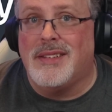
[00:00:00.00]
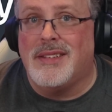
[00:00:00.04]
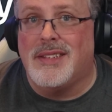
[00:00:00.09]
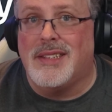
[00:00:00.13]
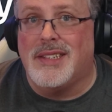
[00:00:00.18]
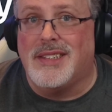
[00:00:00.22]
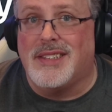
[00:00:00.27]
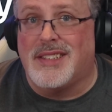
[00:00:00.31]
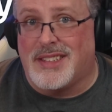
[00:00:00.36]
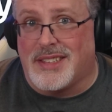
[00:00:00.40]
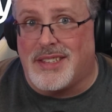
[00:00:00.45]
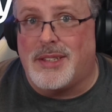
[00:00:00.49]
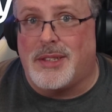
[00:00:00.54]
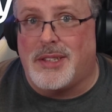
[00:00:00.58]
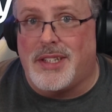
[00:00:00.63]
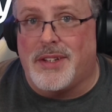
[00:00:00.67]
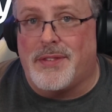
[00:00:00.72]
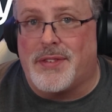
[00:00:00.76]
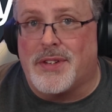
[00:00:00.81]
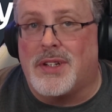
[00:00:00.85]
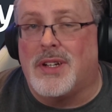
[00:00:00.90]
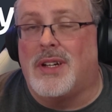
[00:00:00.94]
Is this
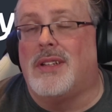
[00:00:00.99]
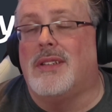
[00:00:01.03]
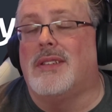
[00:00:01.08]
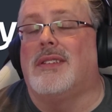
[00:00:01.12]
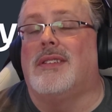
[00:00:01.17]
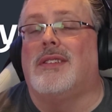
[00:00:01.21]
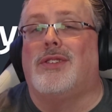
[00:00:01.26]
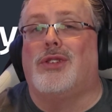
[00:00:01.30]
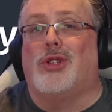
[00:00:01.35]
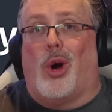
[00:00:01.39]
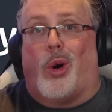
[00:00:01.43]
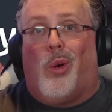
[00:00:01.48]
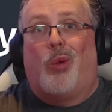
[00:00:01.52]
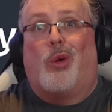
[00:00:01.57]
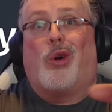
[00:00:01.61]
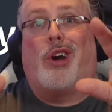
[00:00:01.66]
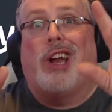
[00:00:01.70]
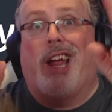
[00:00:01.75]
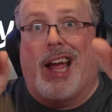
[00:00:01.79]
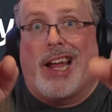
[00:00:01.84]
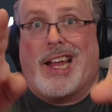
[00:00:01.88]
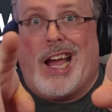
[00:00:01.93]
difficult? Don't
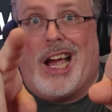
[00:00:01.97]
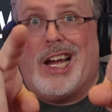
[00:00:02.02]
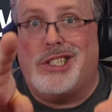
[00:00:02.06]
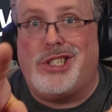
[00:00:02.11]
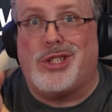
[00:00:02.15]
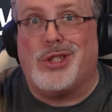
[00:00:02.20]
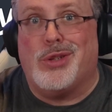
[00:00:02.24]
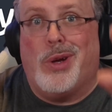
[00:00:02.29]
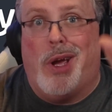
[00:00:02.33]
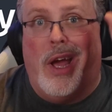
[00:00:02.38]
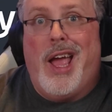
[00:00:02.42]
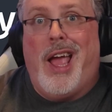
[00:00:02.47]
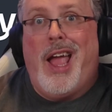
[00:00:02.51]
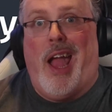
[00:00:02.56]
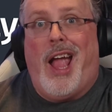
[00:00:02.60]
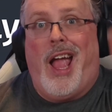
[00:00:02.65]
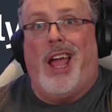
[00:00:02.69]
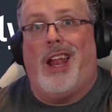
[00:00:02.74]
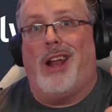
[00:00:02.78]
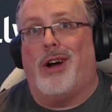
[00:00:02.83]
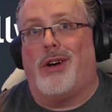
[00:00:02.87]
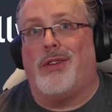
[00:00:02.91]
worry, I got you.
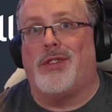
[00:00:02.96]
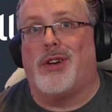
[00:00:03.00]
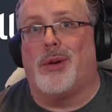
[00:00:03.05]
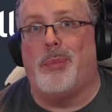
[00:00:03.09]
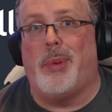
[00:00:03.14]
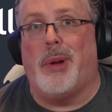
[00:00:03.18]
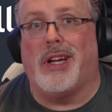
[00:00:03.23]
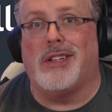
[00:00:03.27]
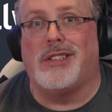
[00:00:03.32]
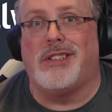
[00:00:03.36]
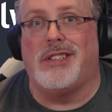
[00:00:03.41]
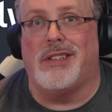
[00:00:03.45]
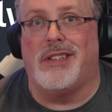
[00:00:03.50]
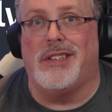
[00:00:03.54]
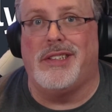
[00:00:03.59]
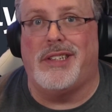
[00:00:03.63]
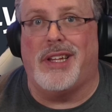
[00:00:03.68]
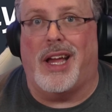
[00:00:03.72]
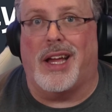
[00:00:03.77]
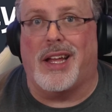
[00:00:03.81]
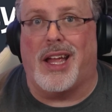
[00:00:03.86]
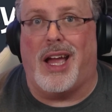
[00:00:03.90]
Head over to
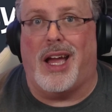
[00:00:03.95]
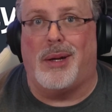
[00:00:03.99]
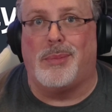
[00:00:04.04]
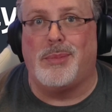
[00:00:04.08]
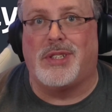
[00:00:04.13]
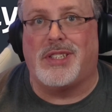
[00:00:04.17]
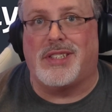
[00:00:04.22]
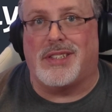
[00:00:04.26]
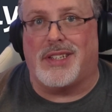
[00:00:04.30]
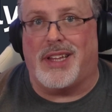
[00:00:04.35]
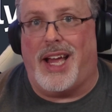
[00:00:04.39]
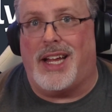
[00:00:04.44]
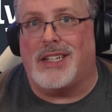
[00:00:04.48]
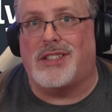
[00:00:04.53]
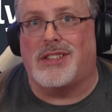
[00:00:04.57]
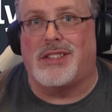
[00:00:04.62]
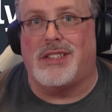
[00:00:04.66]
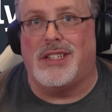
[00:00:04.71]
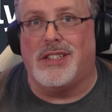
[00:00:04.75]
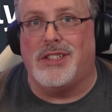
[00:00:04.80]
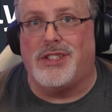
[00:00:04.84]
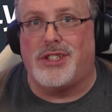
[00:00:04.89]

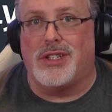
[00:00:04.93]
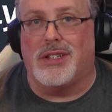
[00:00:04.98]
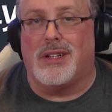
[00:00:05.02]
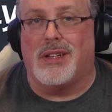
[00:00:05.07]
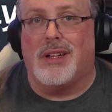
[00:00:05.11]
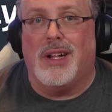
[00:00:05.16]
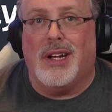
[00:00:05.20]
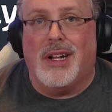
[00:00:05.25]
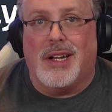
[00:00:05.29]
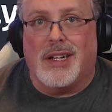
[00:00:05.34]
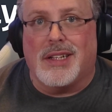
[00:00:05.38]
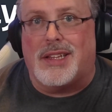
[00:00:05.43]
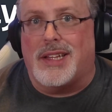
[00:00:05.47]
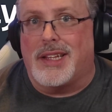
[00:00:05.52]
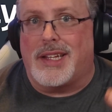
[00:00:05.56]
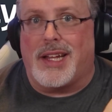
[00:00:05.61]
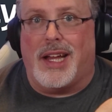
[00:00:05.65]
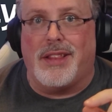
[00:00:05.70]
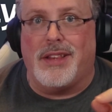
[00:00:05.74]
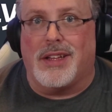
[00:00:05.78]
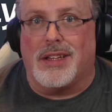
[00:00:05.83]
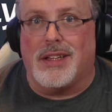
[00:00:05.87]
bakertilly.com/digital. Click
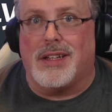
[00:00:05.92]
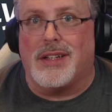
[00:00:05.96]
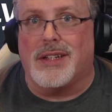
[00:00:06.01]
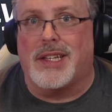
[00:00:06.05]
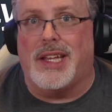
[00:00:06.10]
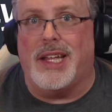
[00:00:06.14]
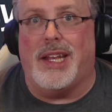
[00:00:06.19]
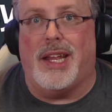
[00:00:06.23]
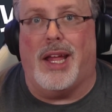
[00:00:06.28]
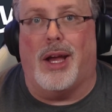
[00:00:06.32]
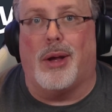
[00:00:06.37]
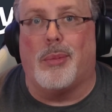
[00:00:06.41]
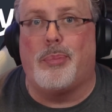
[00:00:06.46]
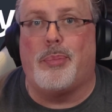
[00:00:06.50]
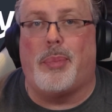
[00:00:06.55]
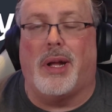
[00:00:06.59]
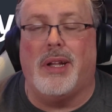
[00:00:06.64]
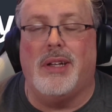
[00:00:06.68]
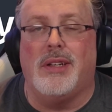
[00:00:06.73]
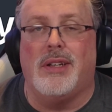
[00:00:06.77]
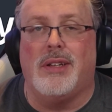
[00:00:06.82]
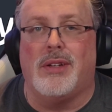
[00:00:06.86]
on the little get help
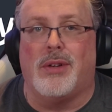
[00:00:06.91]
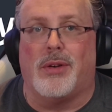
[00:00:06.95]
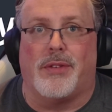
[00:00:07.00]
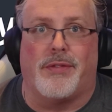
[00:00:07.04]
button or